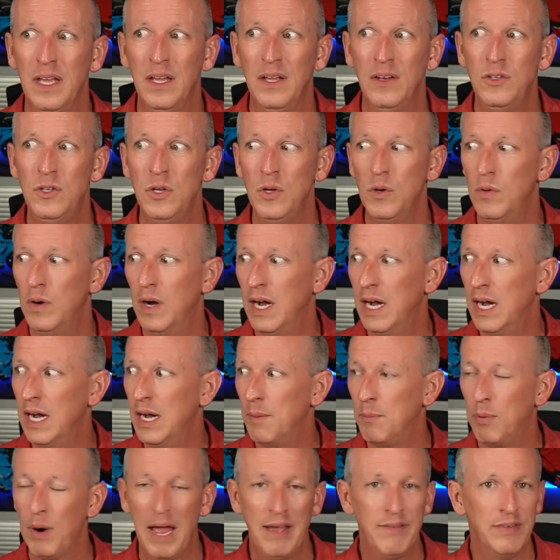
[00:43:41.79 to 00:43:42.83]
do
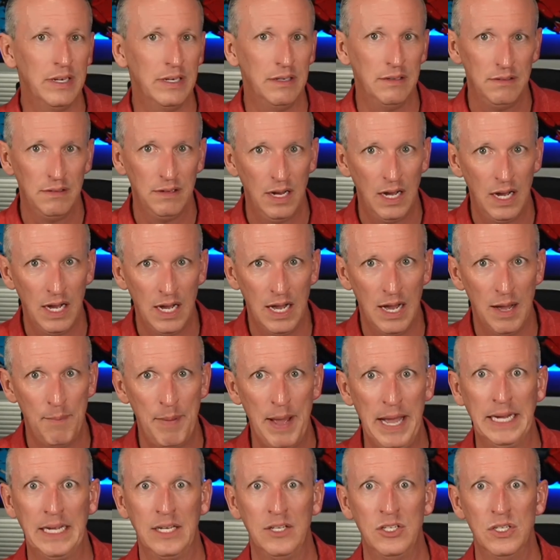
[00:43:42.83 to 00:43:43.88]
private
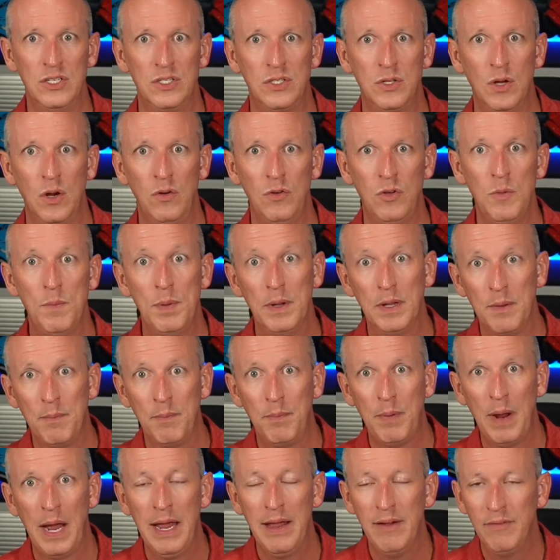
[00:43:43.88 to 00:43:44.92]
packages. So
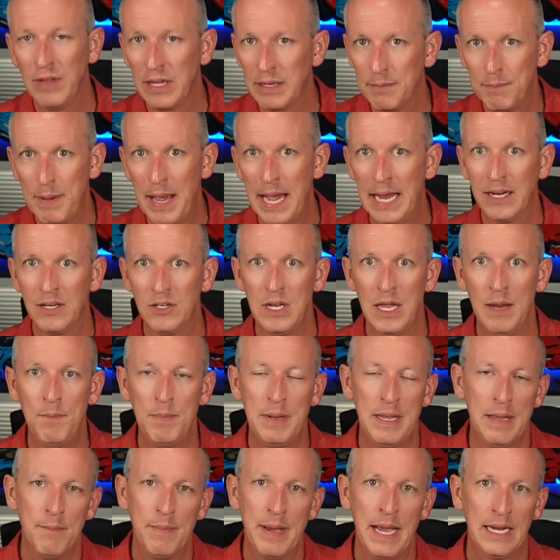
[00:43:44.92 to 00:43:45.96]
I have like
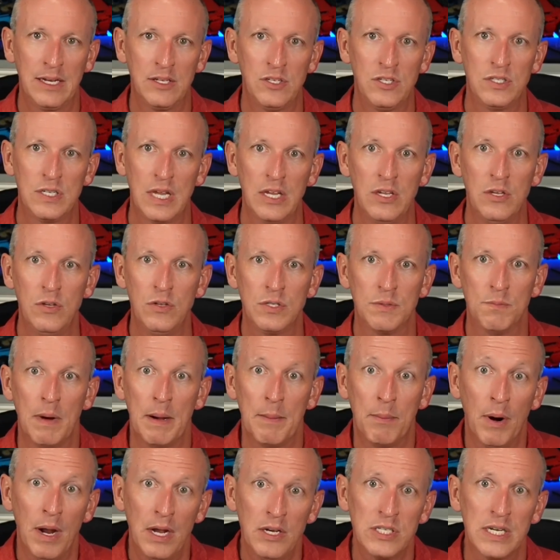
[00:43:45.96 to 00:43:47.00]
npm packages I use in
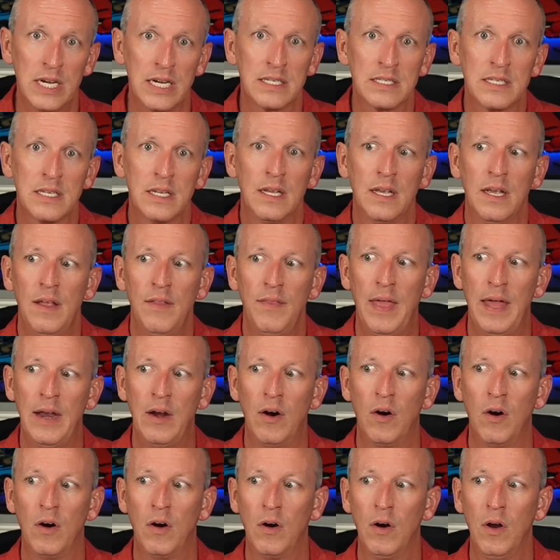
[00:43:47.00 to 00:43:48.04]
my projects that
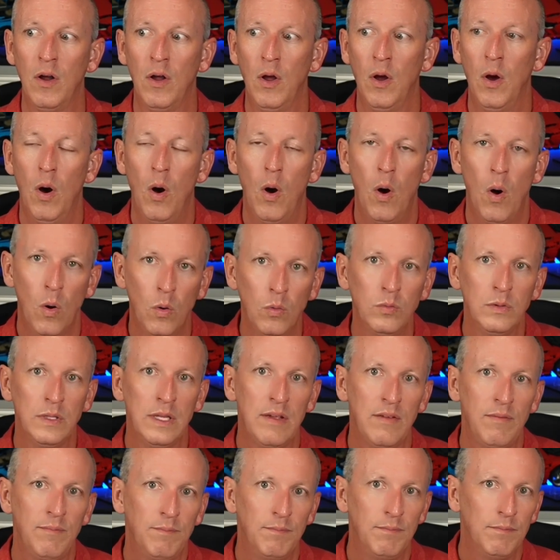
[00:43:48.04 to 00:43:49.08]
are
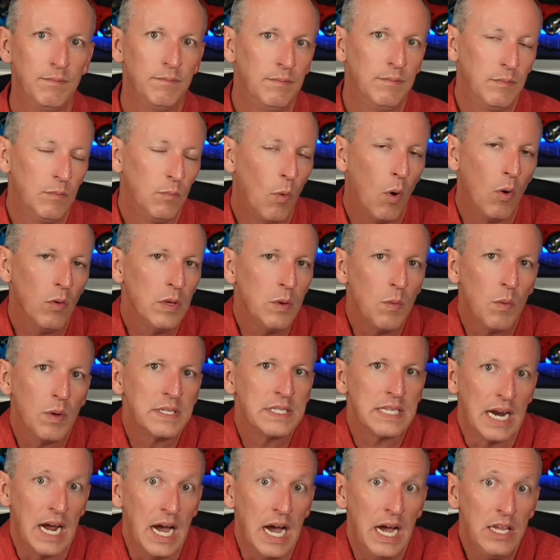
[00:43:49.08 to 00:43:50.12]
only
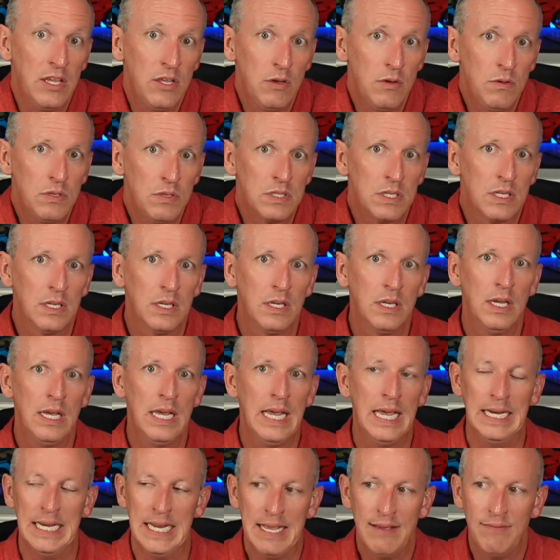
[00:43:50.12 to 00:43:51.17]
ones that I use.
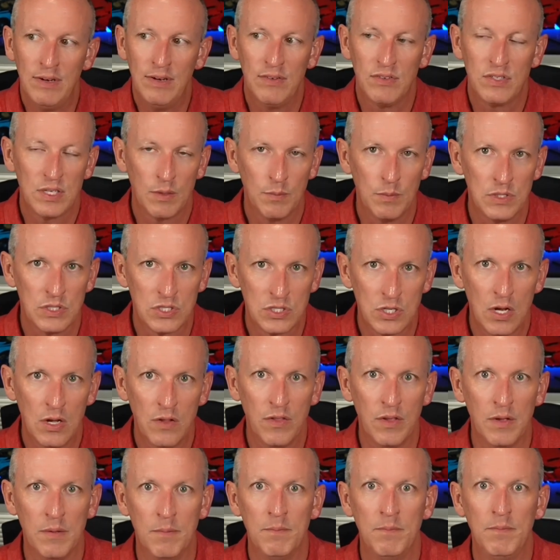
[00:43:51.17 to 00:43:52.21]
And even if someone saw
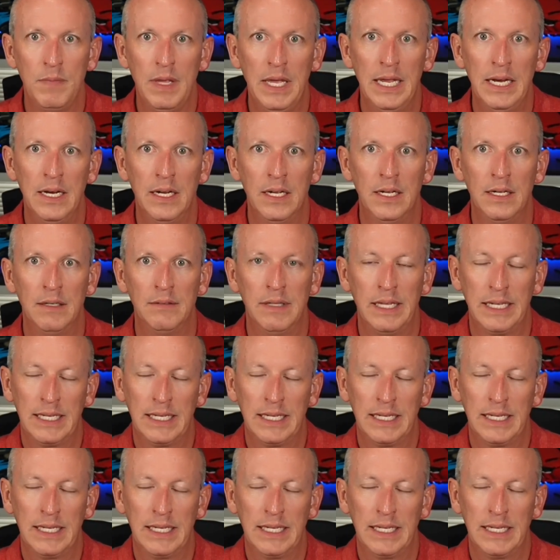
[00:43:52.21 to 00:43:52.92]
them in a